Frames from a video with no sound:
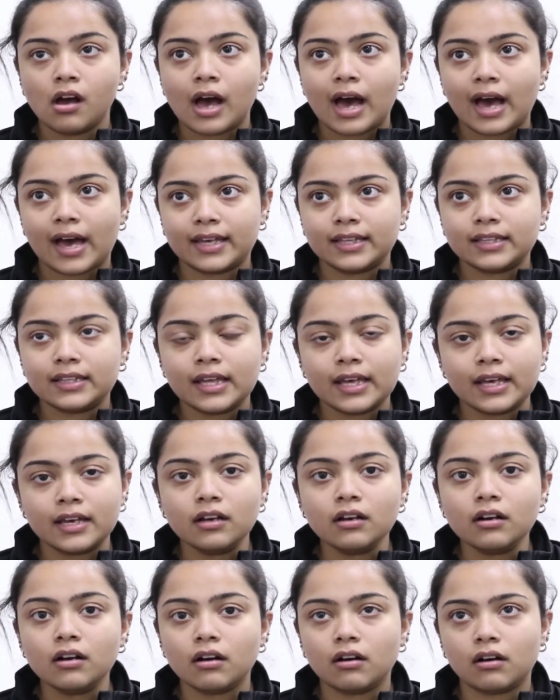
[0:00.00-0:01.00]
I
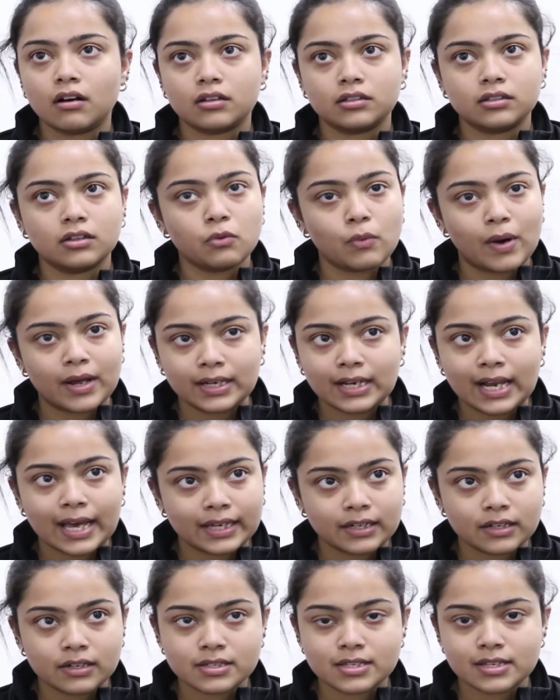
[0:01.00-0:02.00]
think the
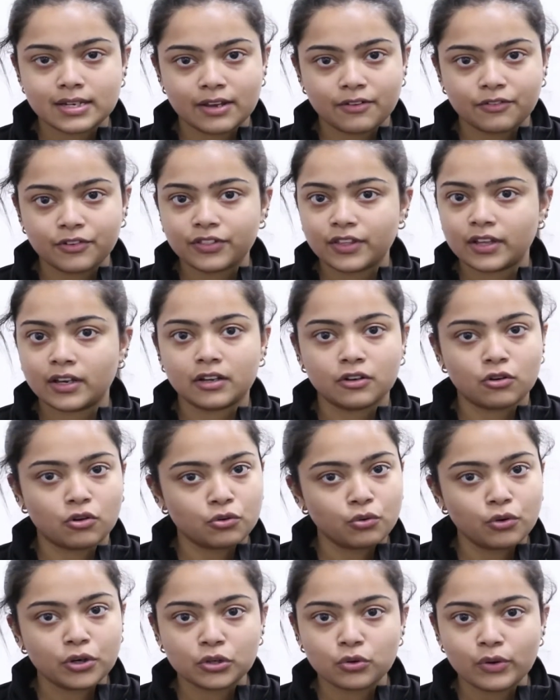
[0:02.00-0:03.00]
one-liners and everything are not
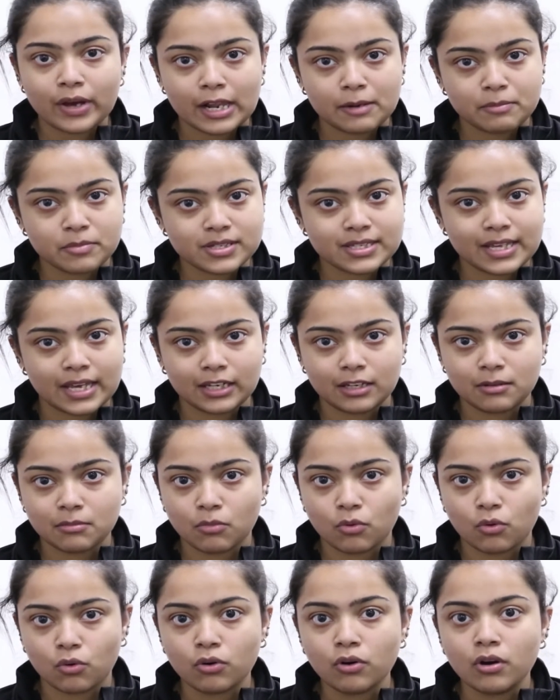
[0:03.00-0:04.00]
going to help us
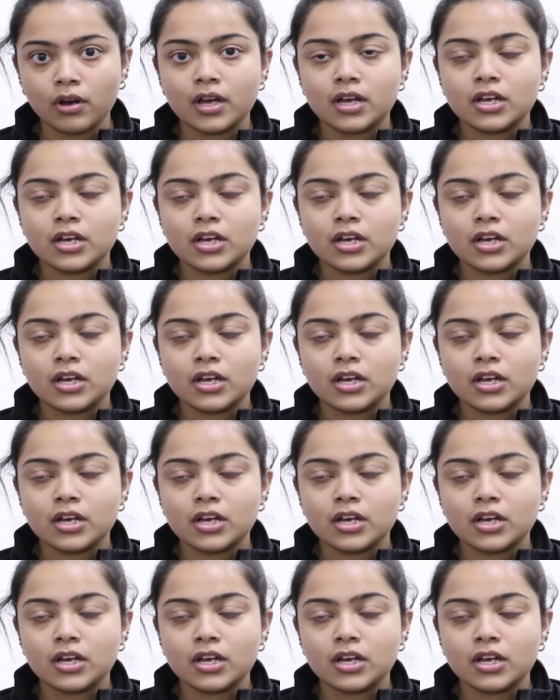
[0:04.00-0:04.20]
anymore.